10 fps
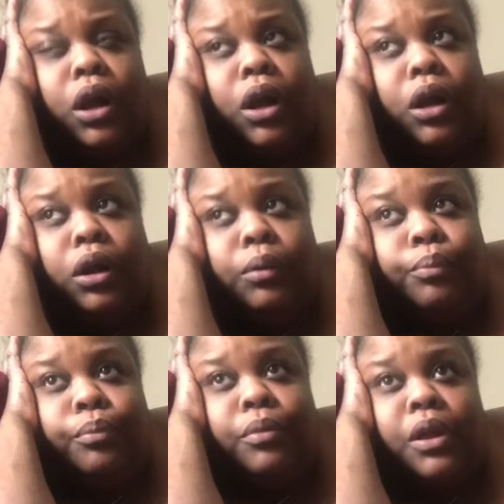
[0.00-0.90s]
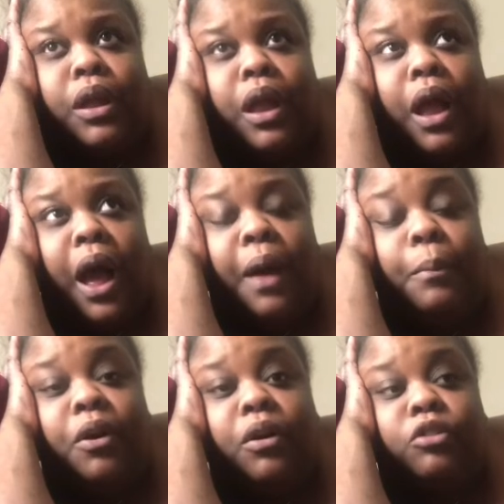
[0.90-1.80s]
um,
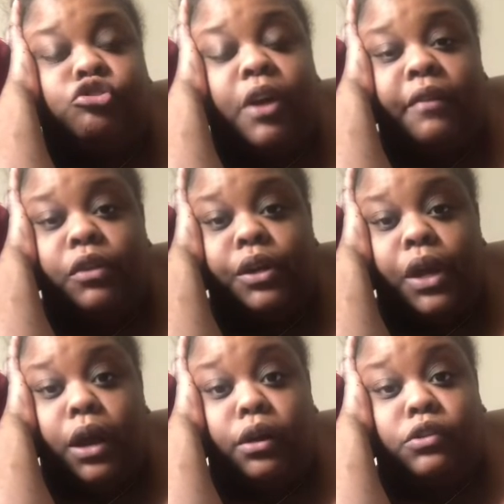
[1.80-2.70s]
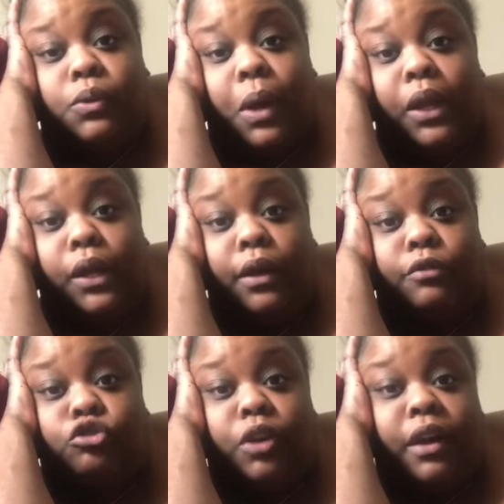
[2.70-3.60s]
I'm a traveler, y'all. So I
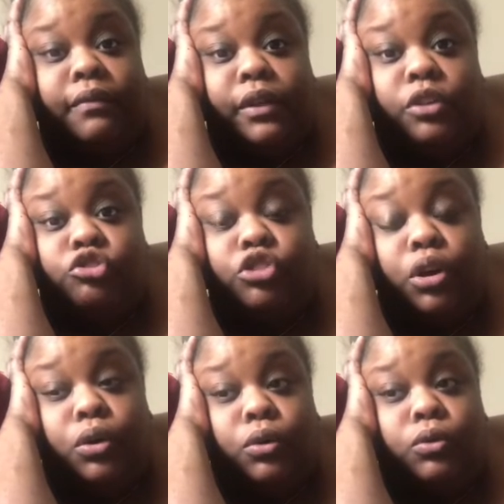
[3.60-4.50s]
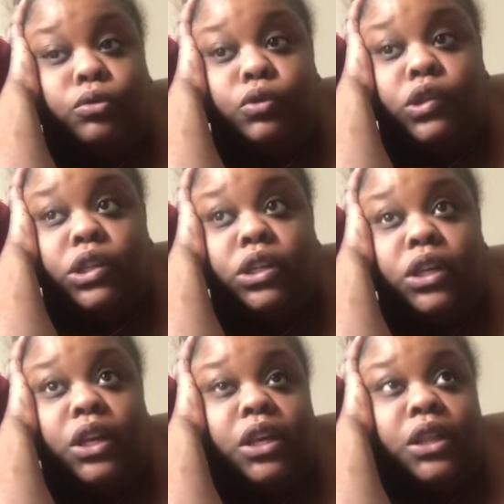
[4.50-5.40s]
love traveling shows and
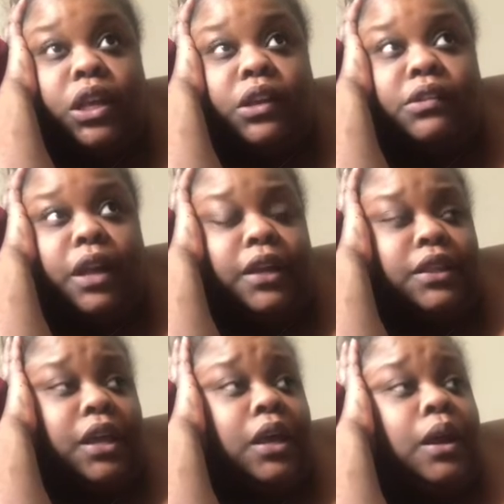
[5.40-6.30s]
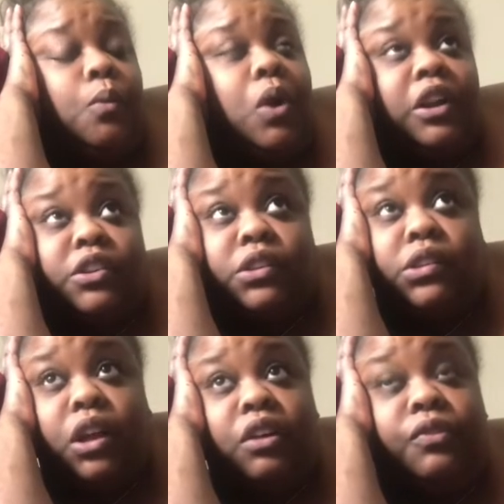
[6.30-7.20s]
things like that. I'm watching
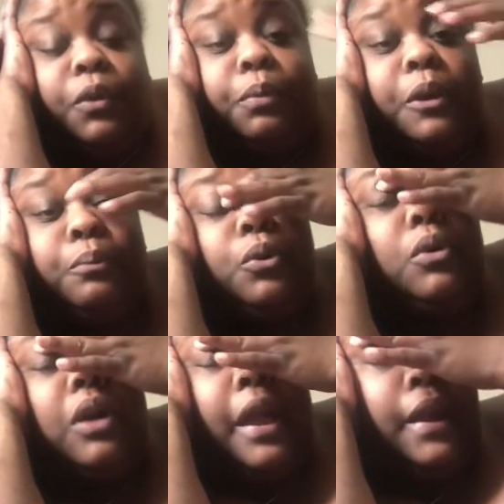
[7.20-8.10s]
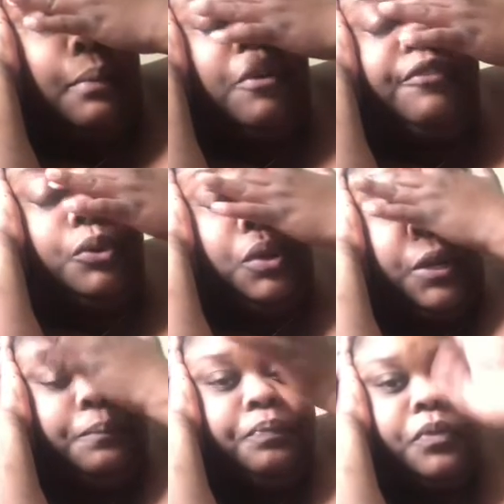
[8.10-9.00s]
stuff for people, and I'm a
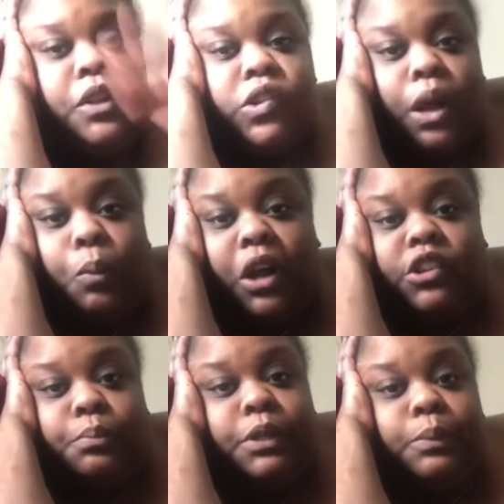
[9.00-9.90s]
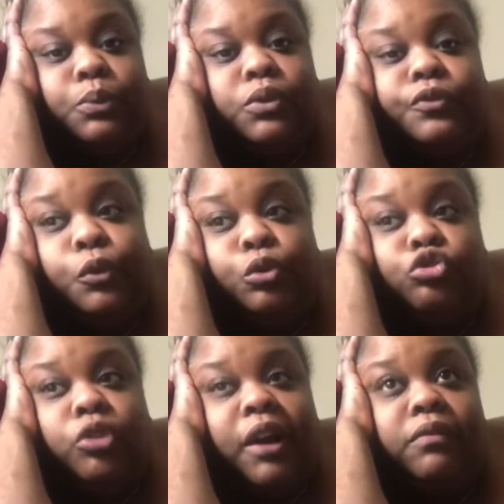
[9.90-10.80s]
foodie. So I'm watching people and food
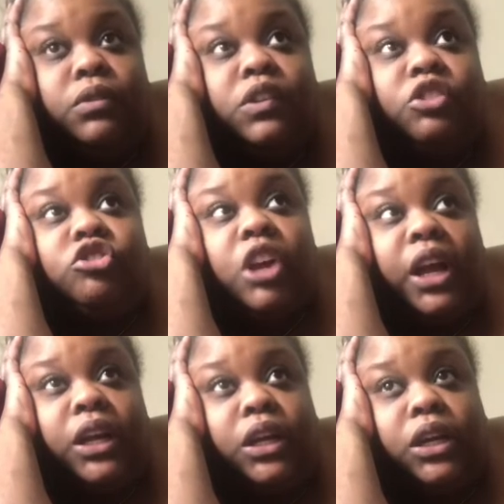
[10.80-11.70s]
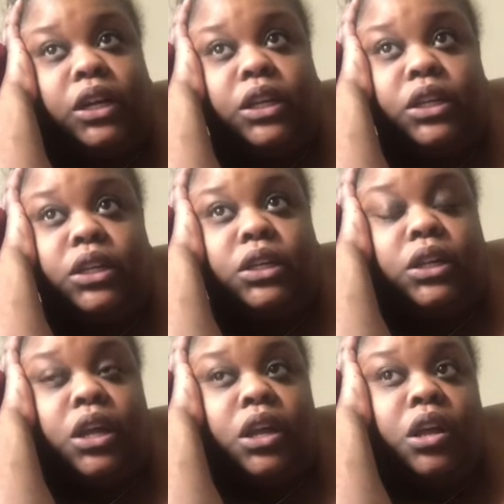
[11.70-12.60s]
travels in China and